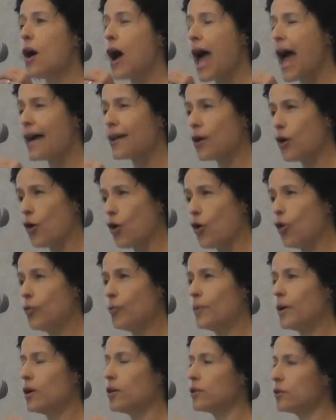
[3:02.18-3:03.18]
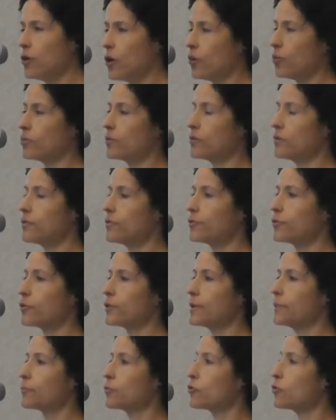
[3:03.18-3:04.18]
at home alone
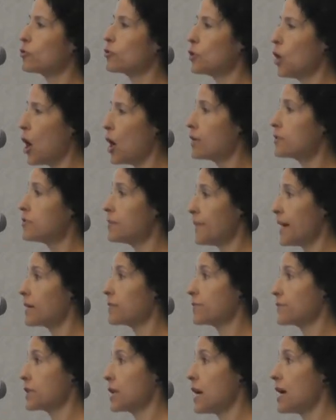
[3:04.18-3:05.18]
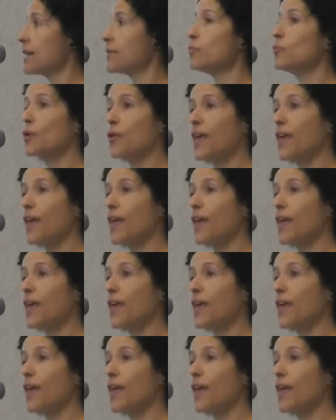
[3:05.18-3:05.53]
for a prolonged amount of time